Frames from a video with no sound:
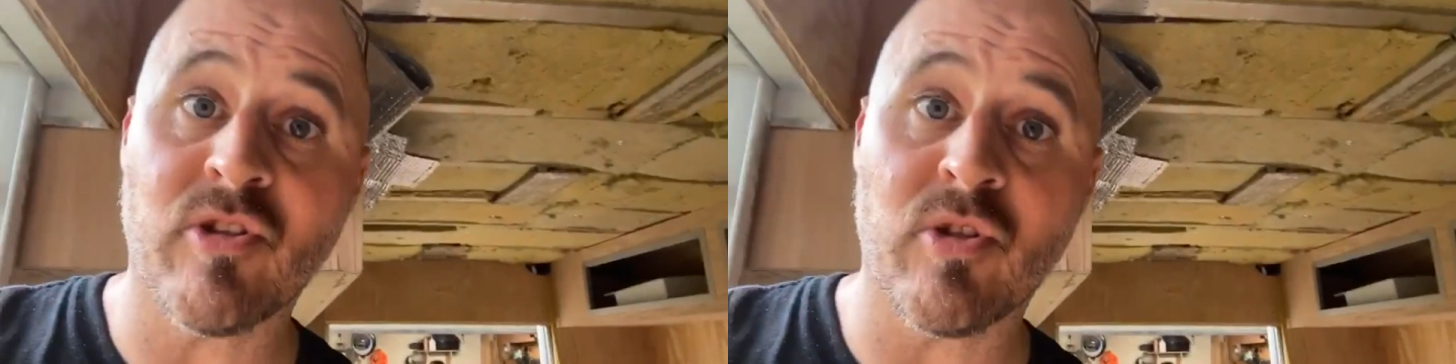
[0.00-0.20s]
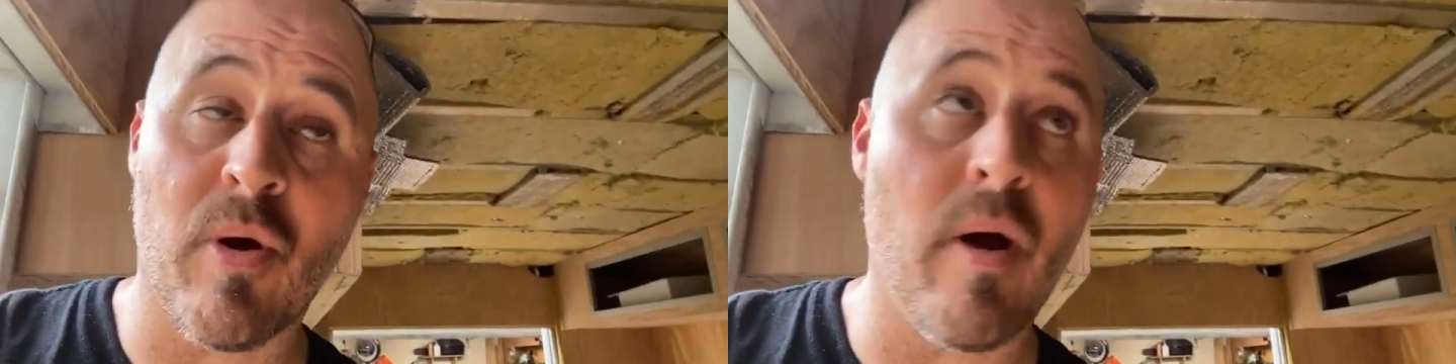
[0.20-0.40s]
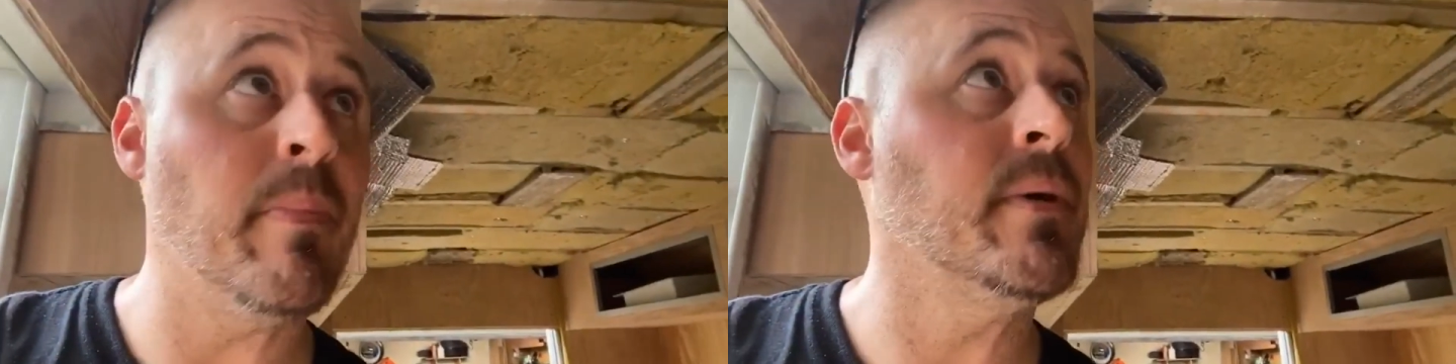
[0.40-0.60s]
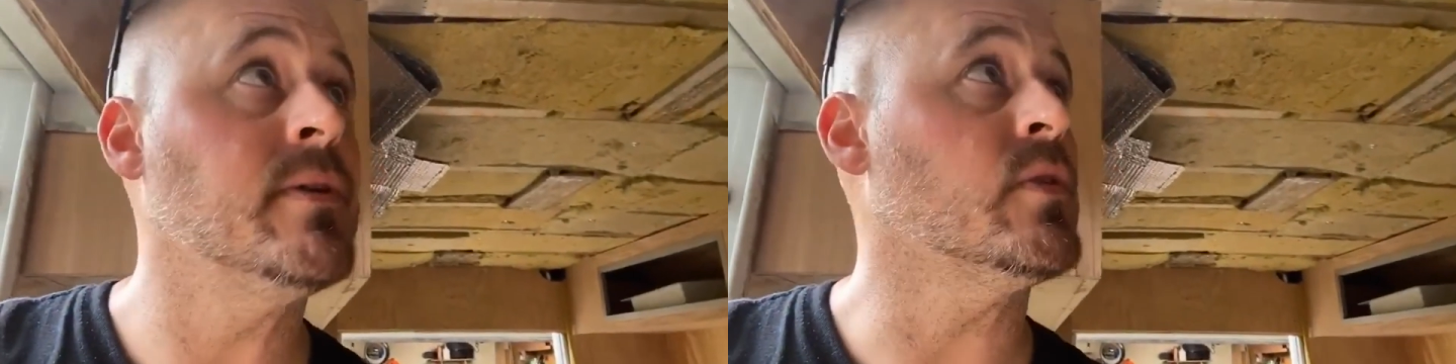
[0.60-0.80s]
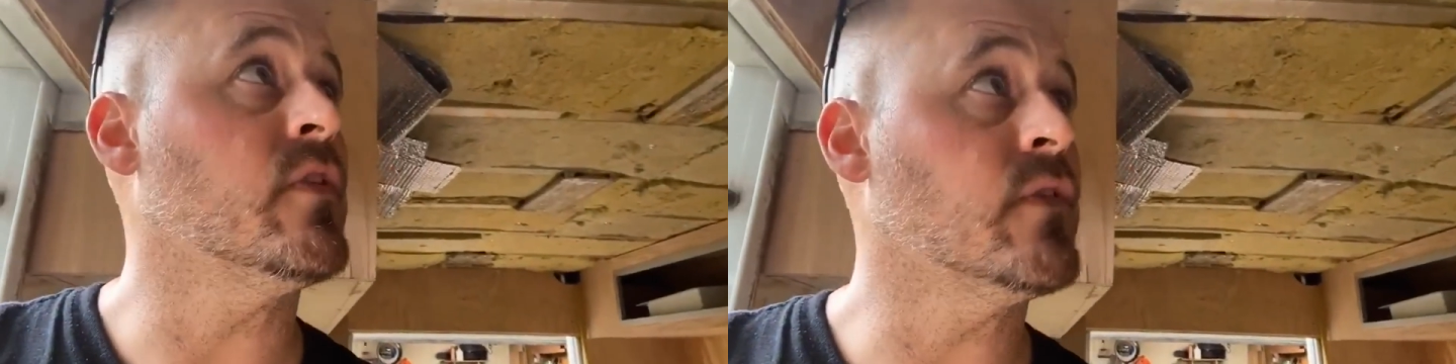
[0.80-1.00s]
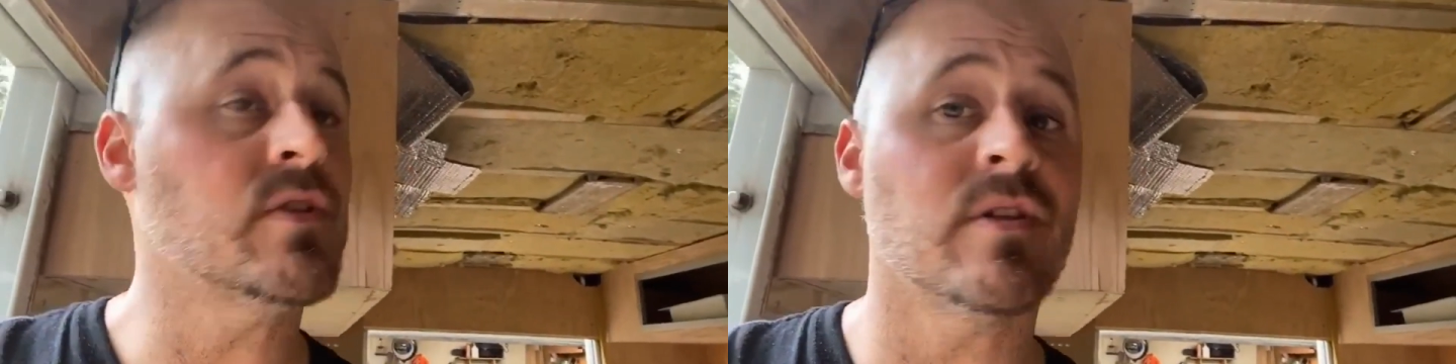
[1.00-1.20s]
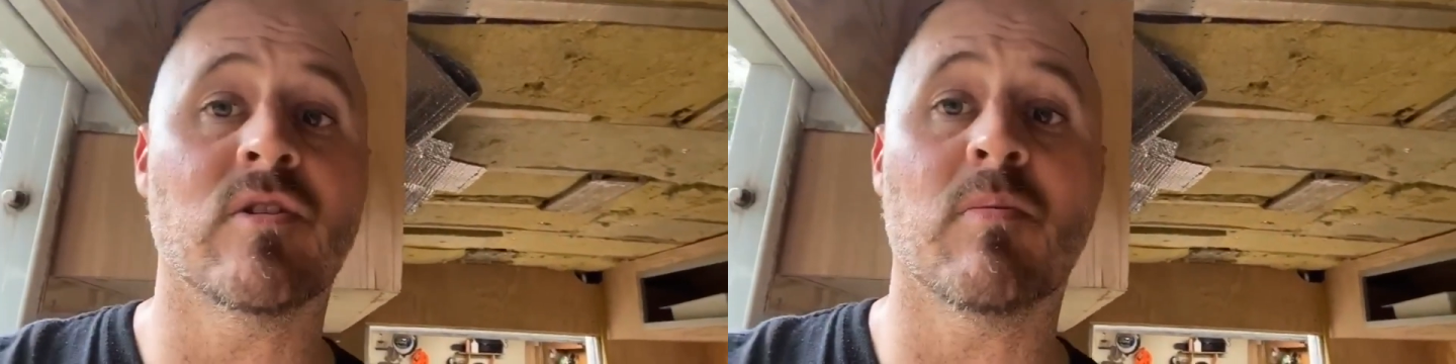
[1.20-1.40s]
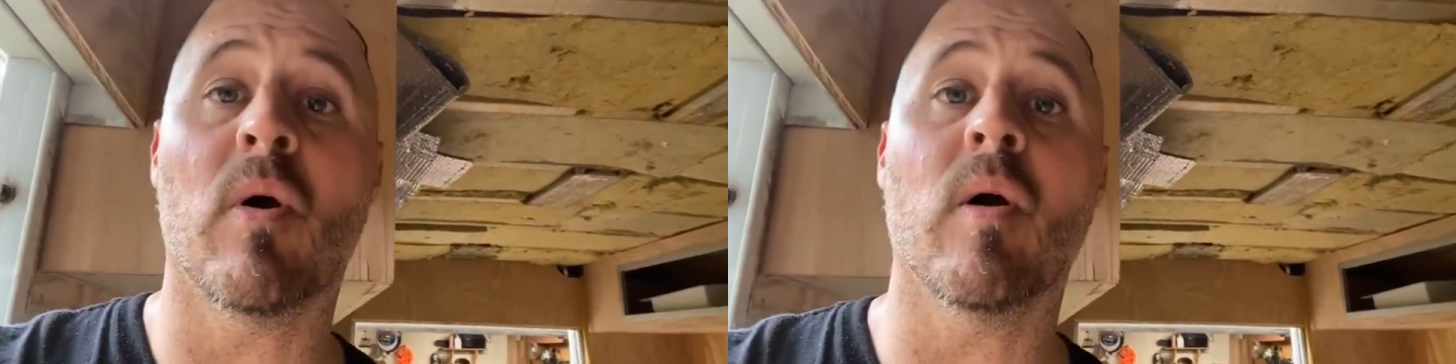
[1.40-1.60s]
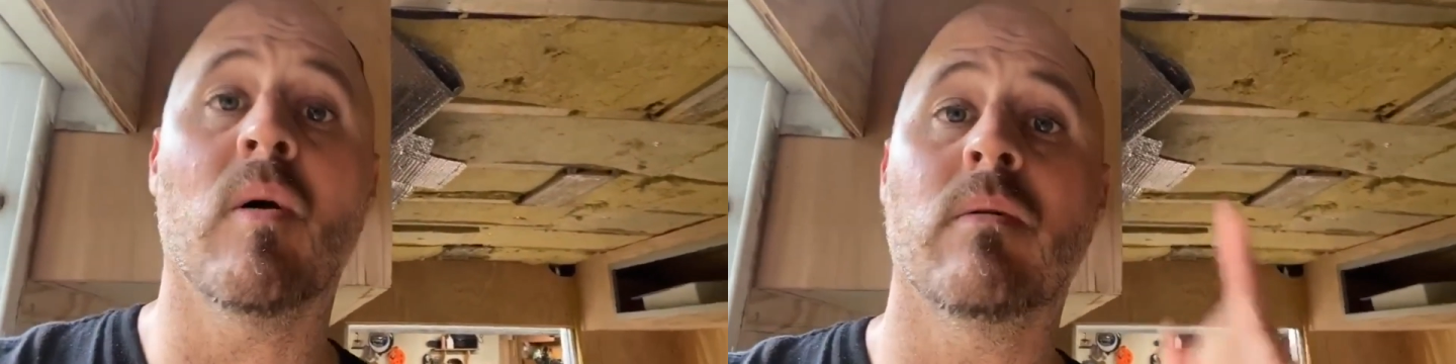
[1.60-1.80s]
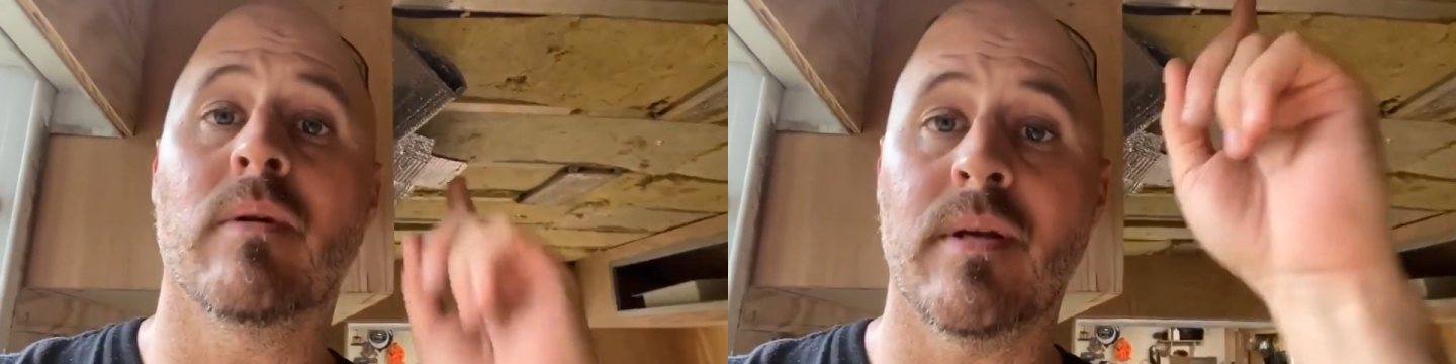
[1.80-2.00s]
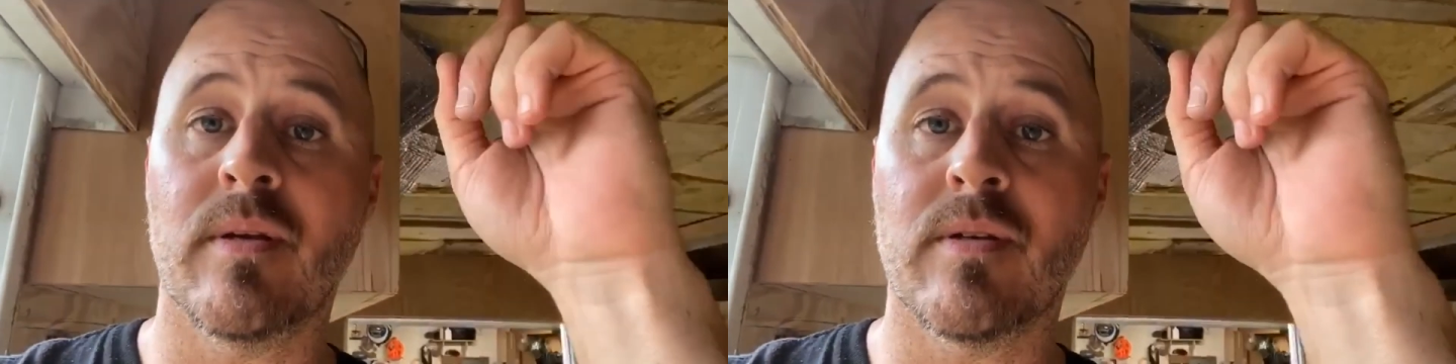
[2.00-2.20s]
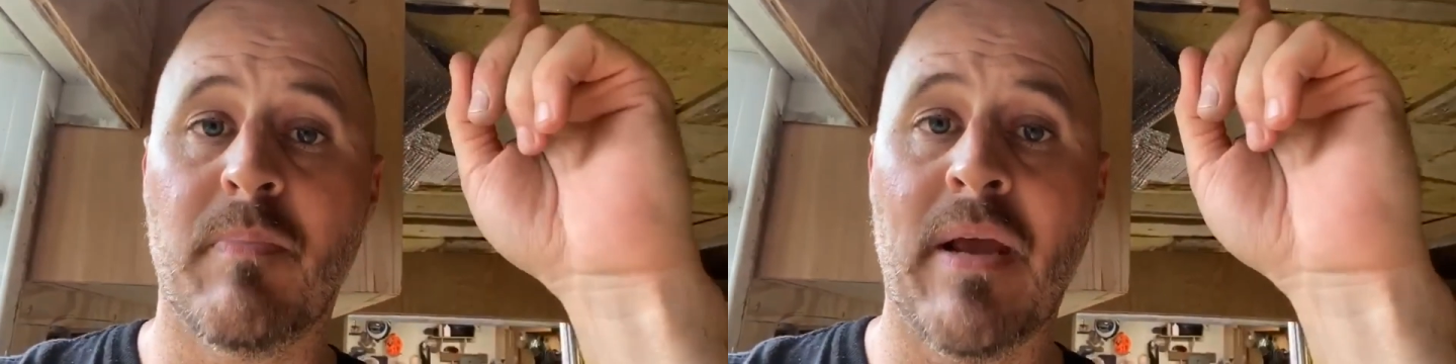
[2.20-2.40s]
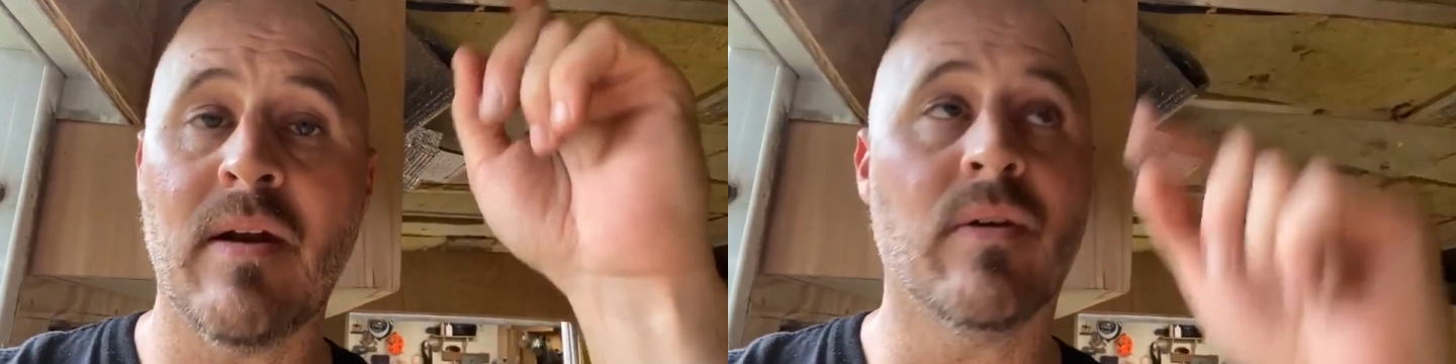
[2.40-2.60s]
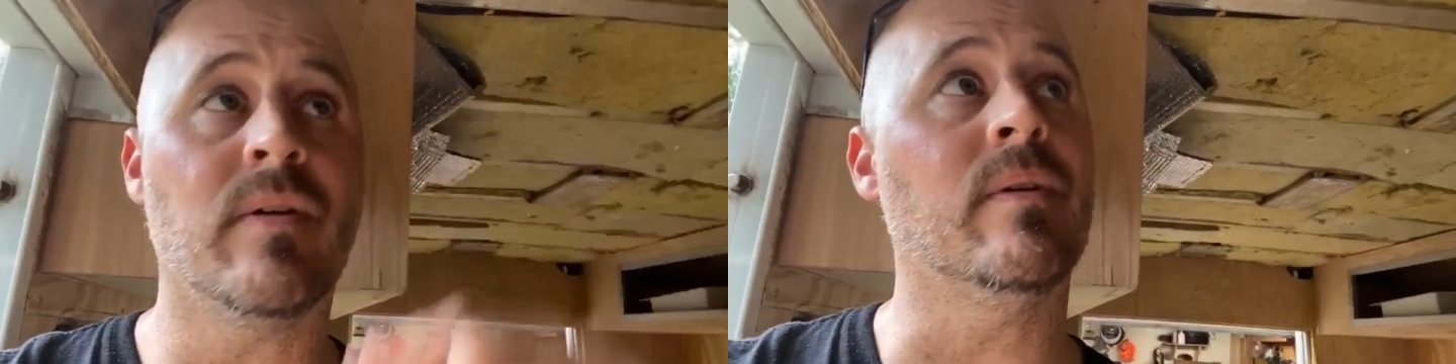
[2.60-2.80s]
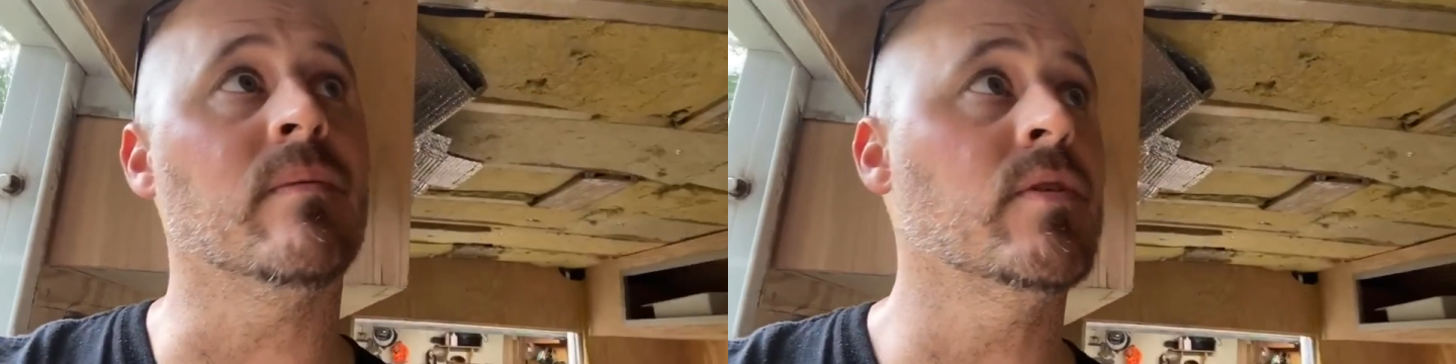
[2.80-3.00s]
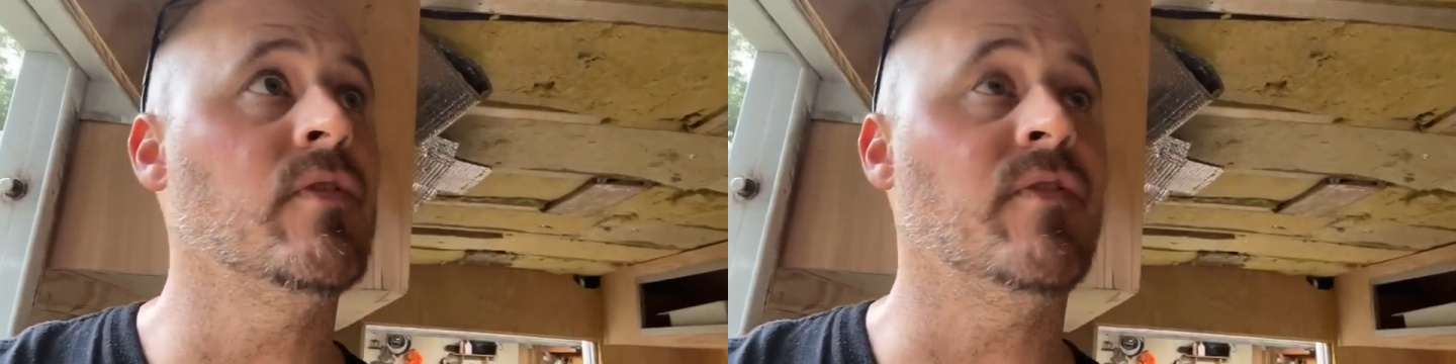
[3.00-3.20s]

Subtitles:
are up. So the first thing tomorrow is paint on the roof.